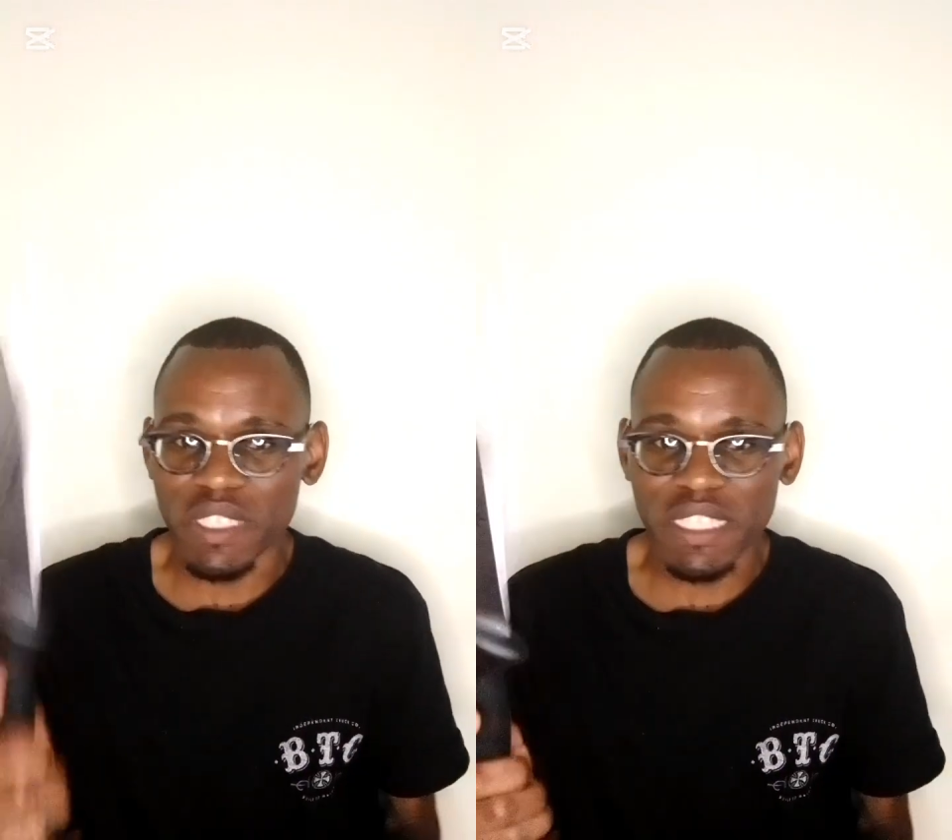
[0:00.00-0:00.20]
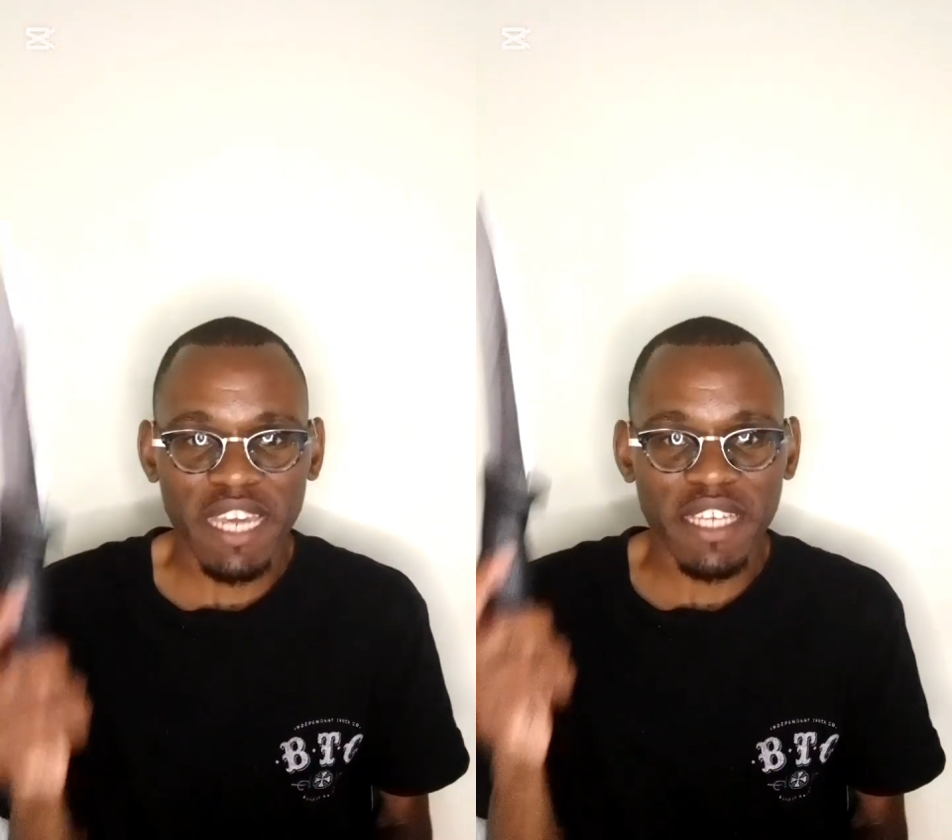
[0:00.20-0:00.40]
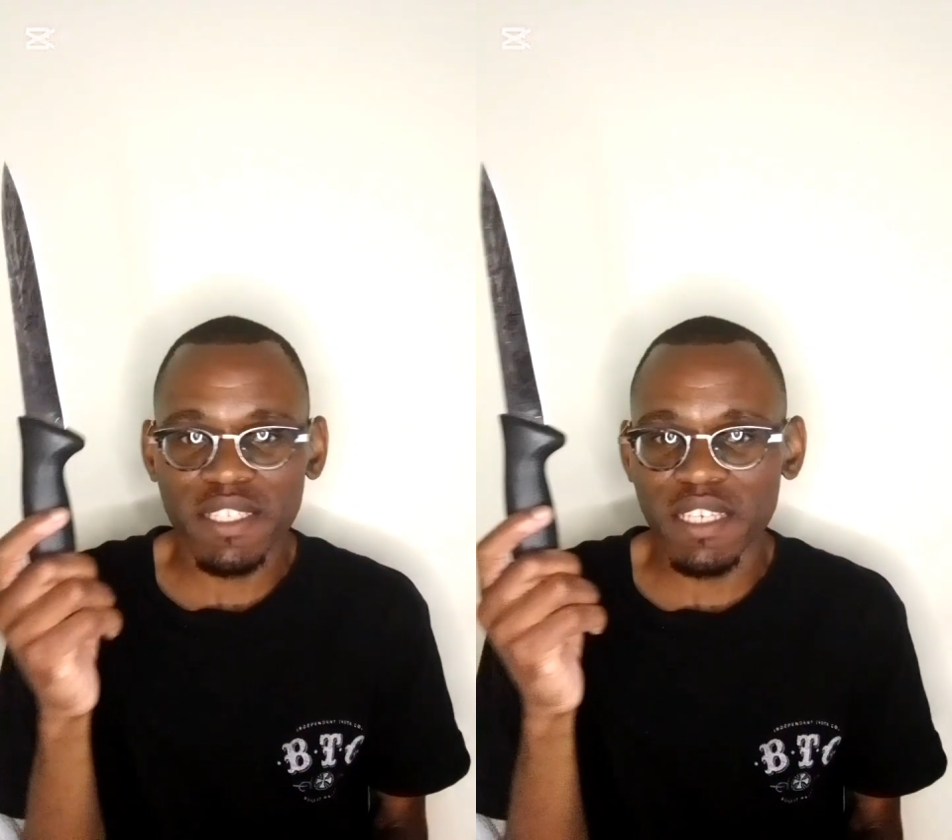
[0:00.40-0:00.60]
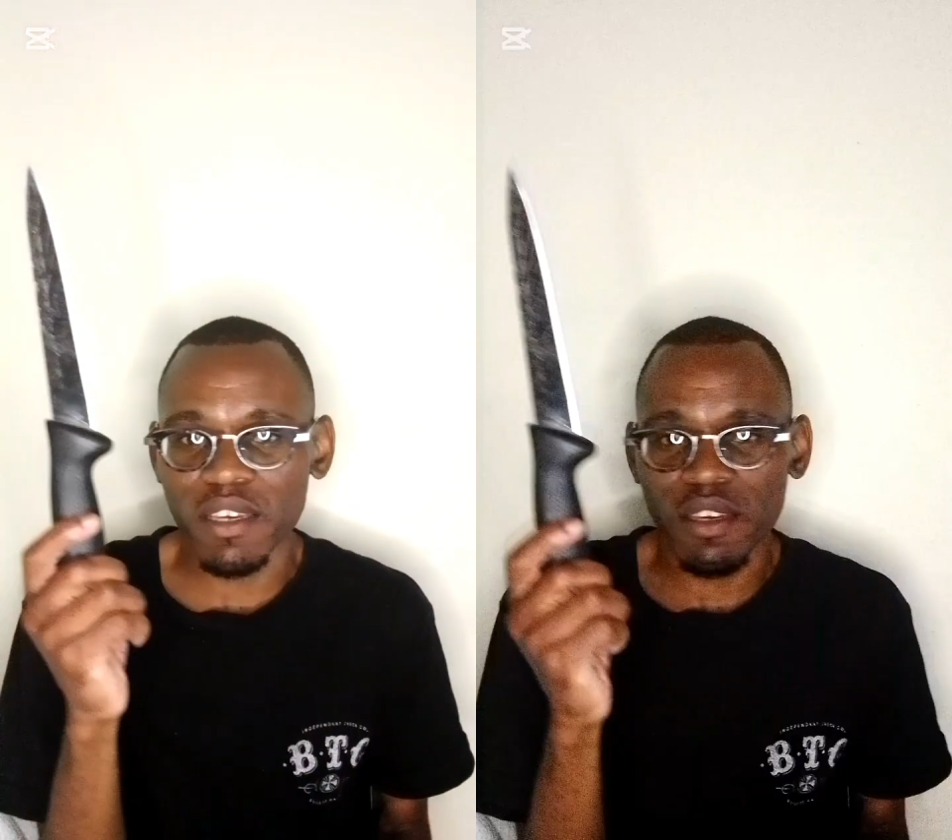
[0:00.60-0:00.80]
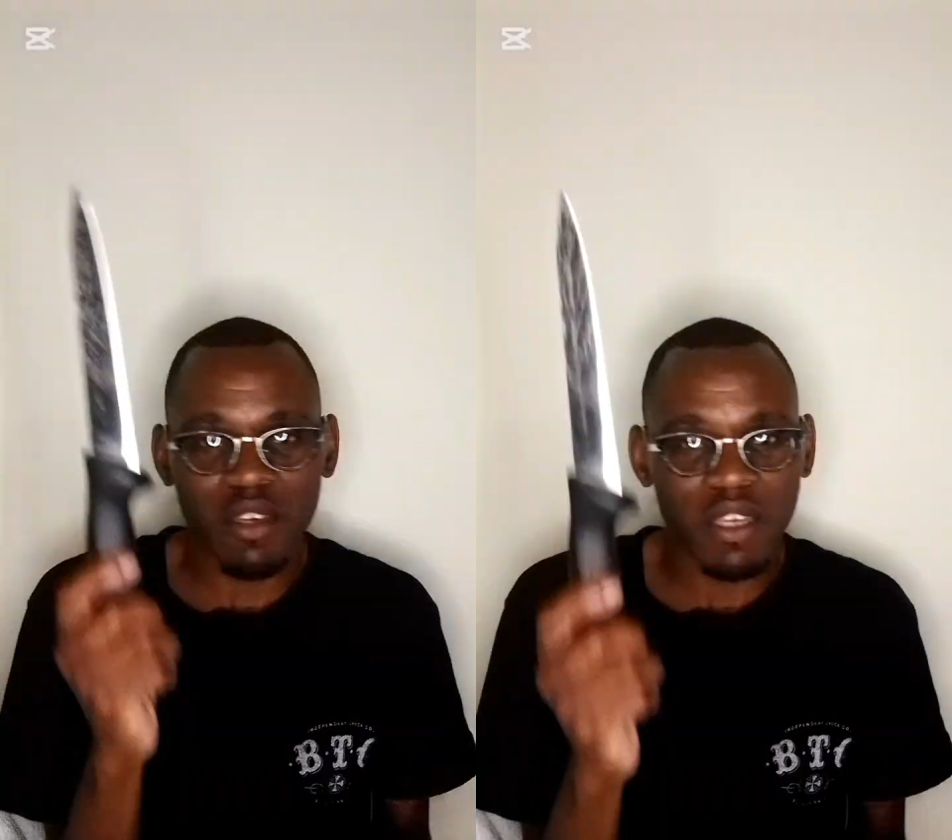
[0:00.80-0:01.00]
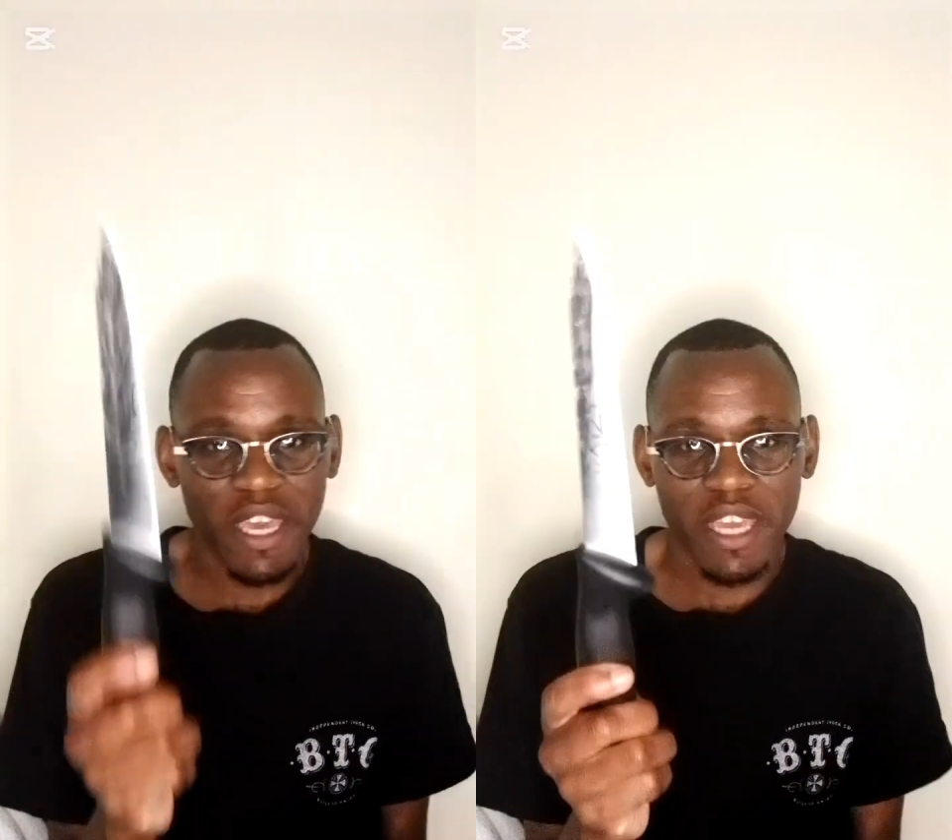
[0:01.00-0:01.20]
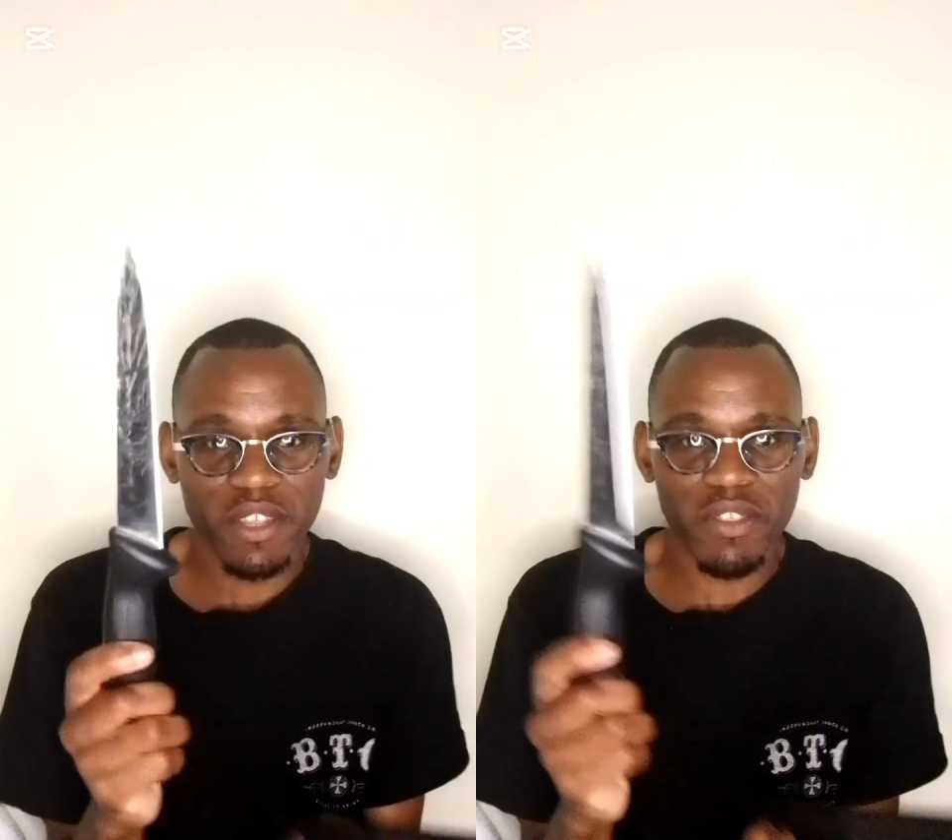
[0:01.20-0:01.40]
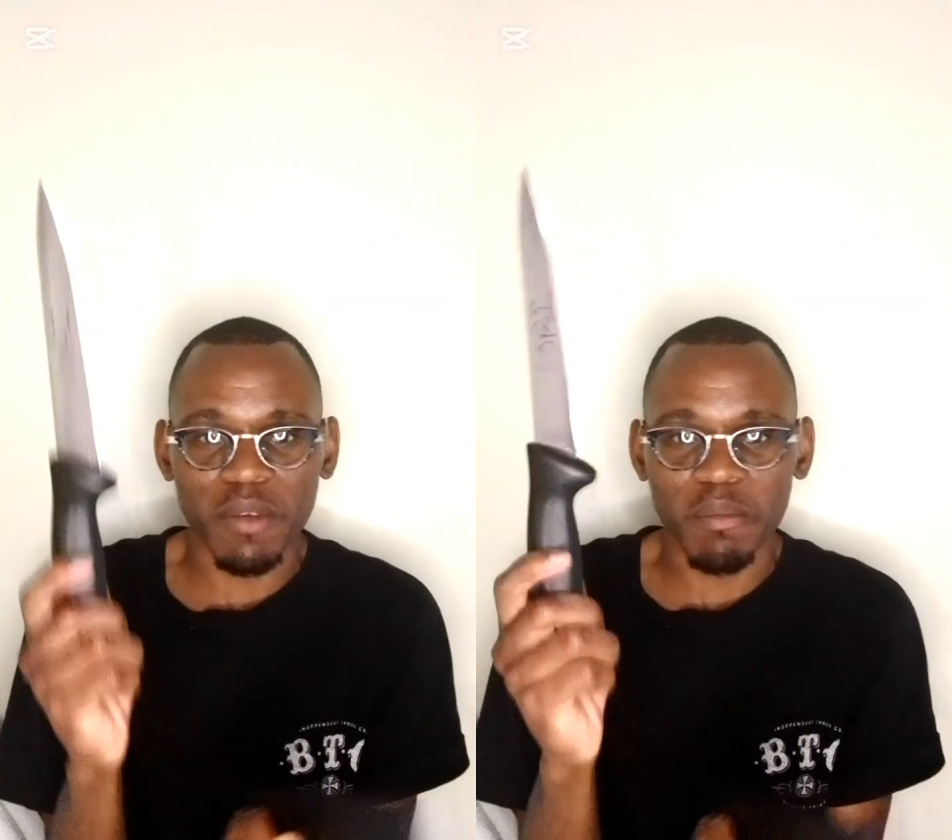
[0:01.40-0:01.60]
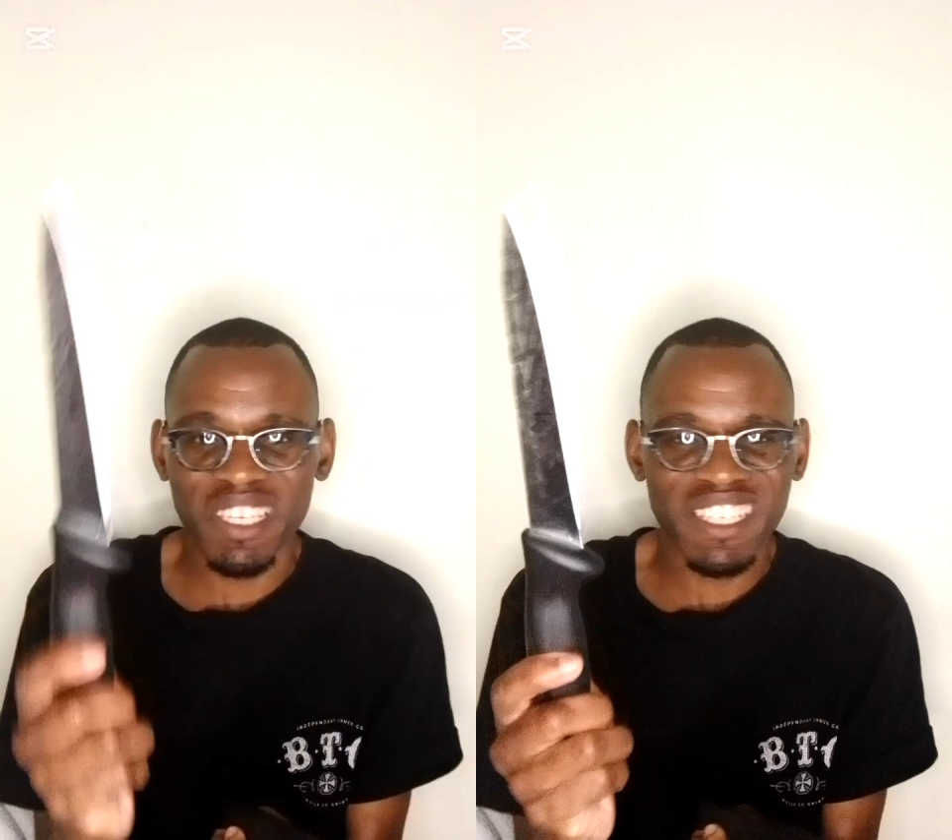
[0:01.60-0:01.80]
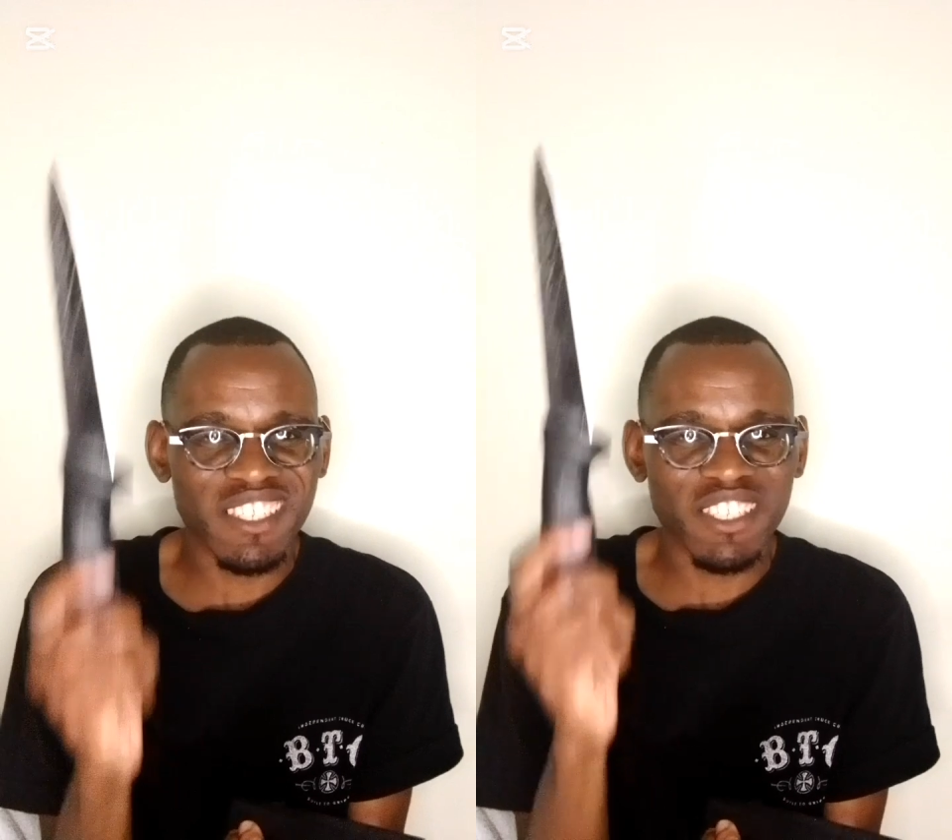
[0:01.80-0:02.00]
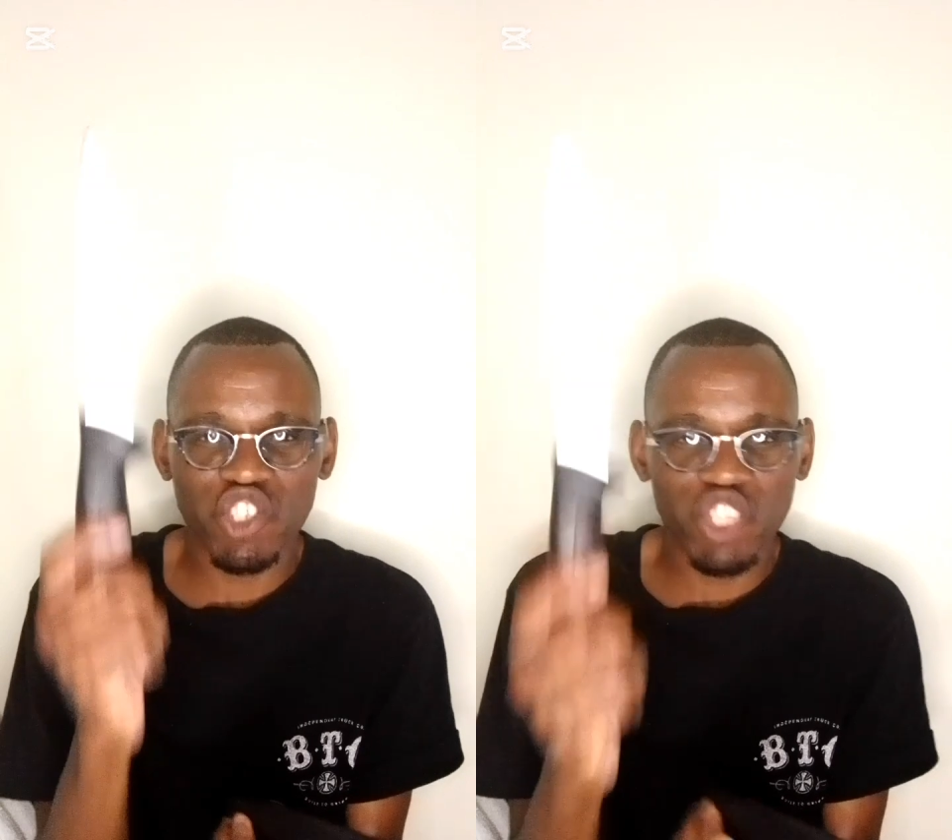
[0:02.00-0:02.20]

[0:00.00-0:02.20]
slicing anything, meats,